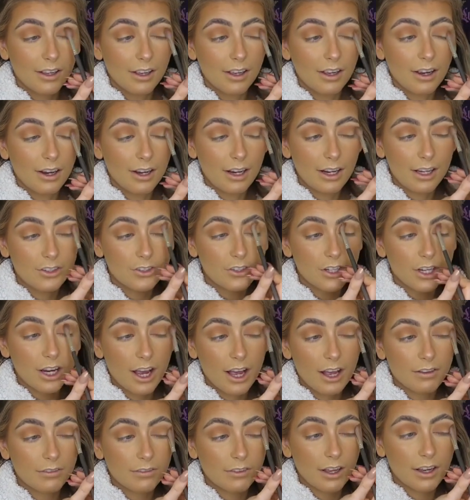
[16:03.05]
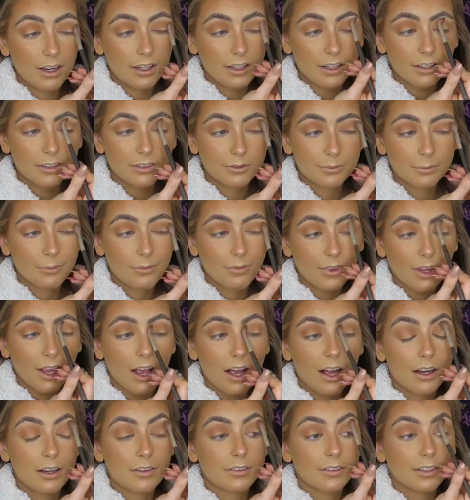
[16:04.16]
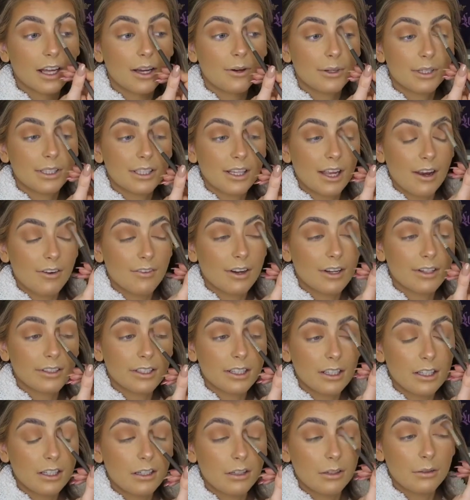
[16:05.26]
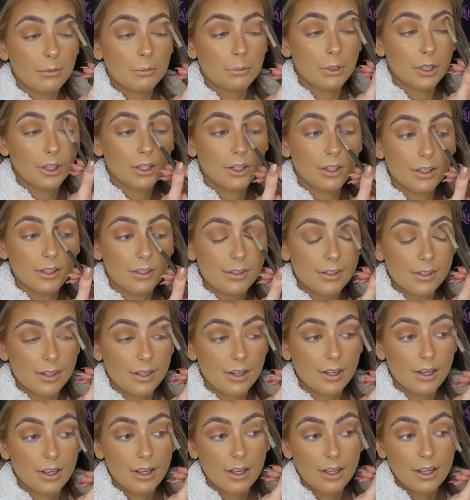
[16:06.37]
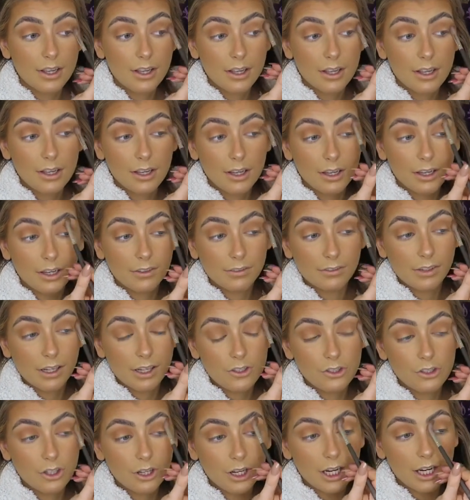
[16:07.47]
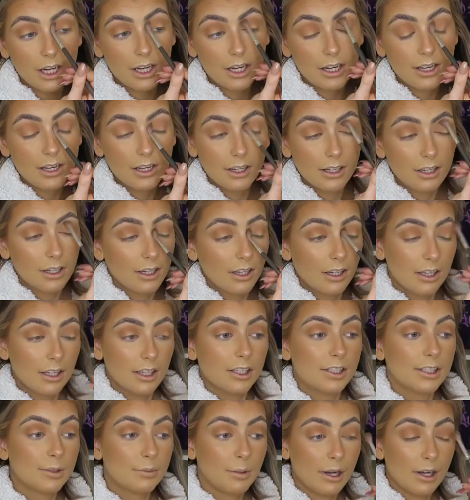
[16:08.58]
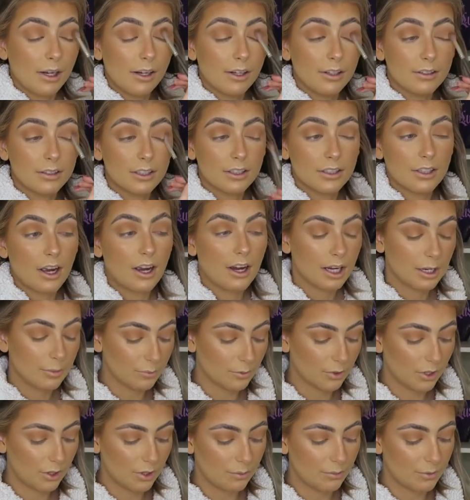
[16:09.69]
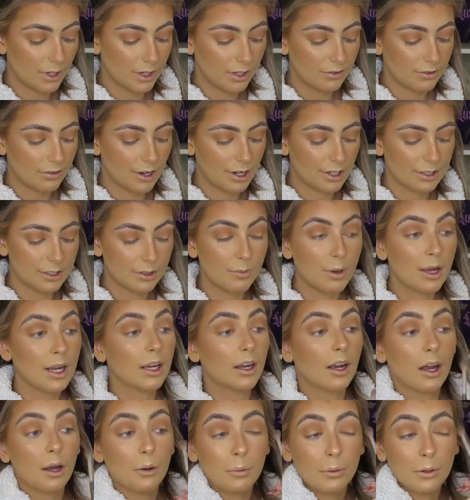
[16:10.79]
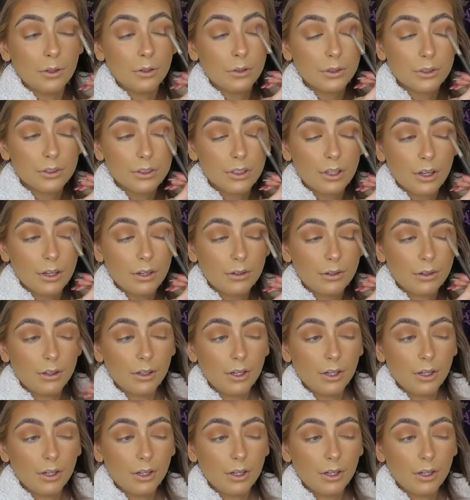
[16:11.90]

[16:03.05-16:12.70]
I literally have like half an hour to get ready because I've literally spent loads of time on my friend's makeup, and also